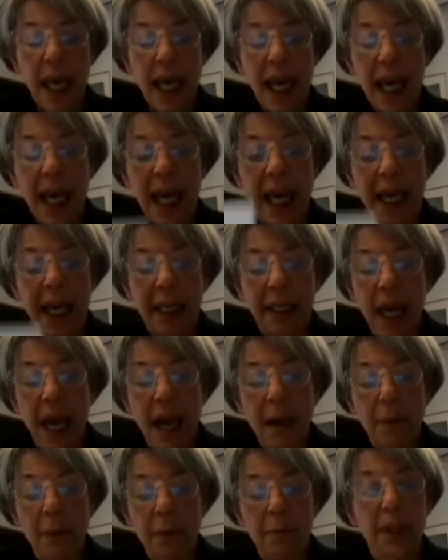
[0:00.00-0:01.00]
and
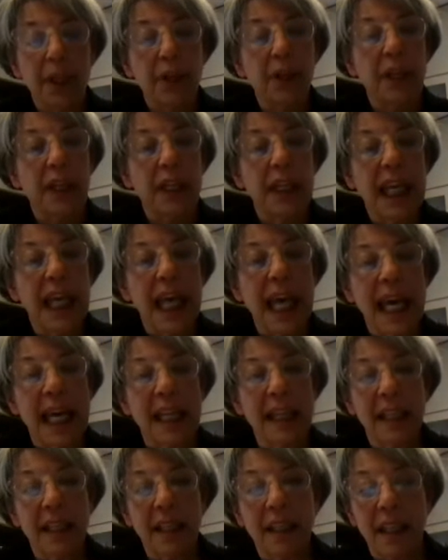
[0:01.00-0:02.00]
comment period
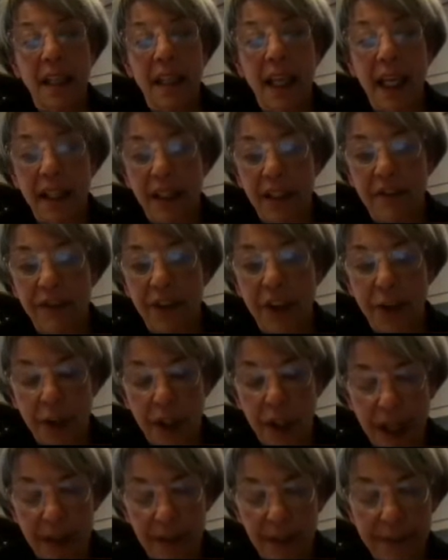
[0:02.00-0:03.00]
at the federal
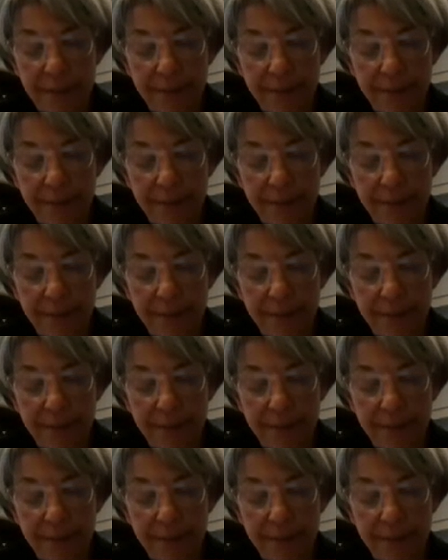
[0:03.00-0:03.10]
level.